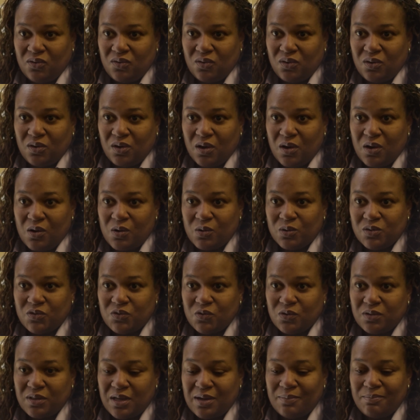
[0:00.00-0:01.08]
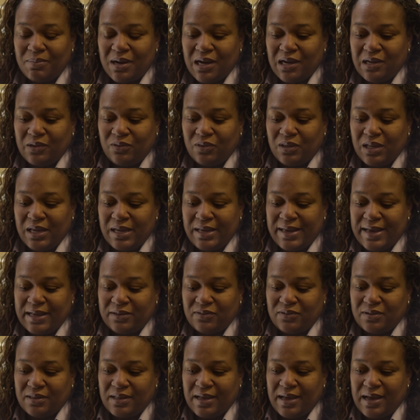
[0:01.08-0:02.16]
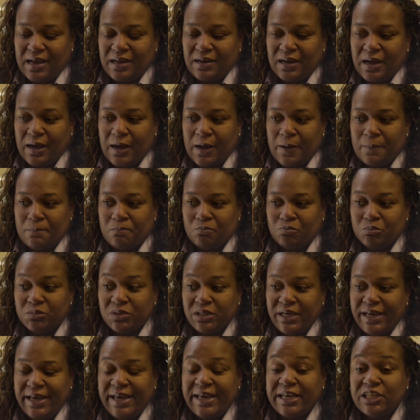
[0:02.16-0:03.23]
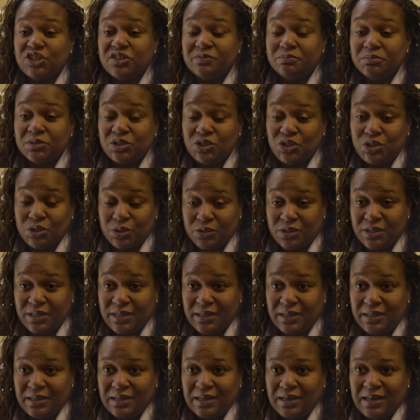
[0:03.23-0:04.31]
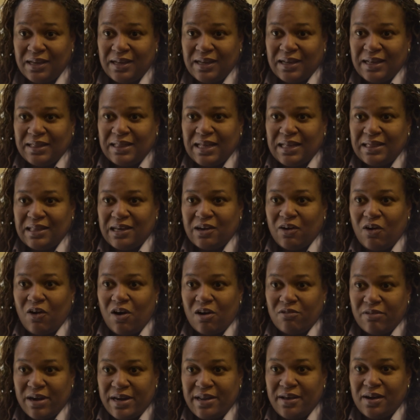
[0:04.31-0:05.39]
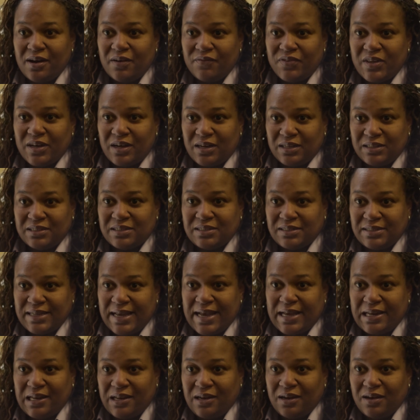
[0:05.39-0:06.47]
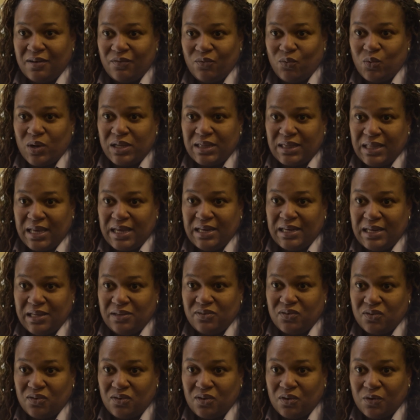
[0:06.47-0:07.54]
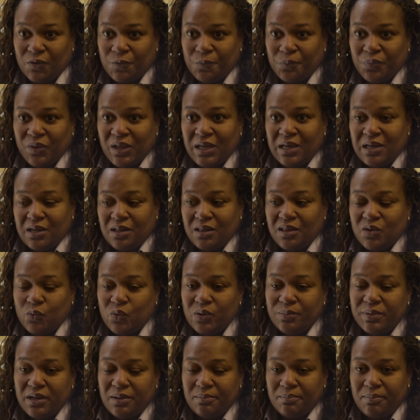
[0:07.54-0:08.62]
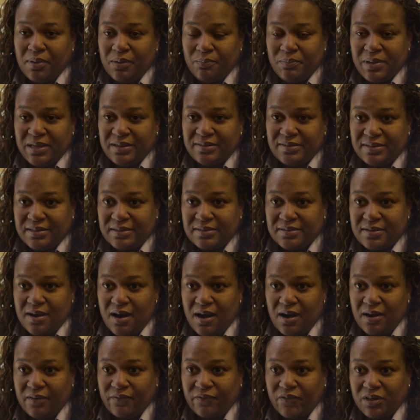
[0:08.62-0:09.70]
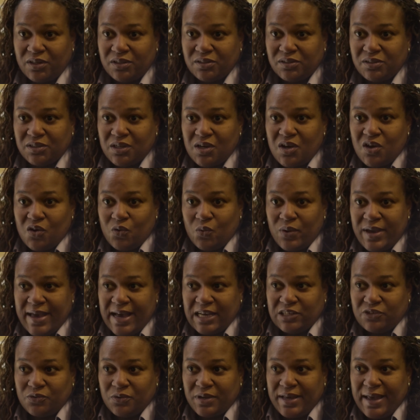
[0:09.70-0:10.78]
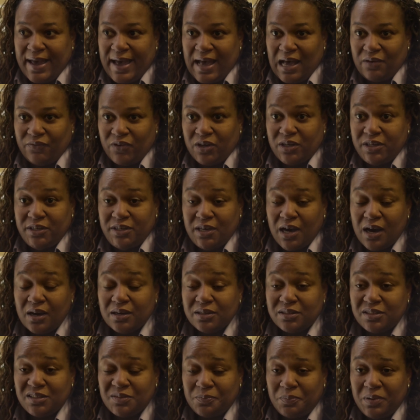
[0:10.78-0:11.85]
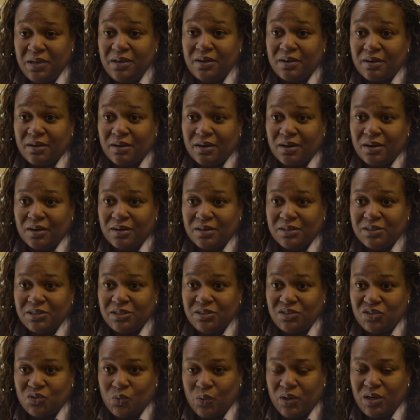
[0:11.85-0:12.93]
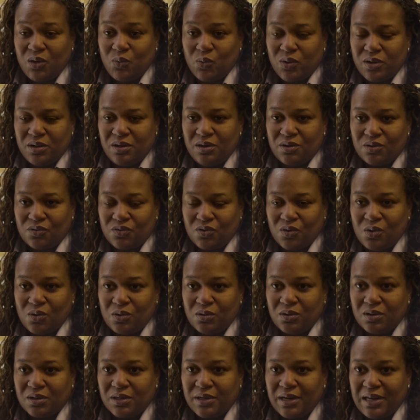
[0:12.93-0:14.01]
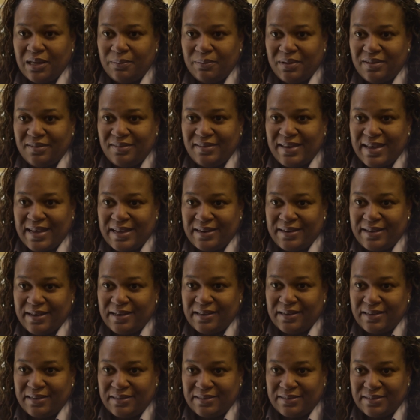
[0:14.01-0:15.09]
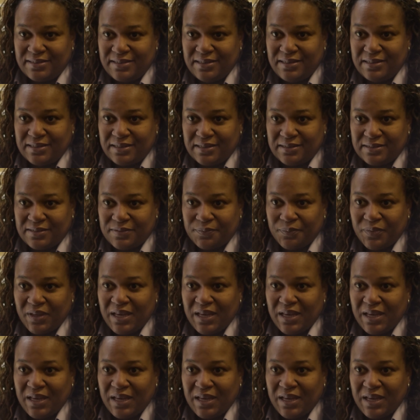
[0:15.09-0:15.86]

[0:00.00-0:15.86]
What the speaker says: to go, so that by they get to that age of maturity, that they're already of the understanding of what they need to do. The Women in Business Conference, we actually have a young speaker. She's 21 years old. Her name is Danielle Encinas.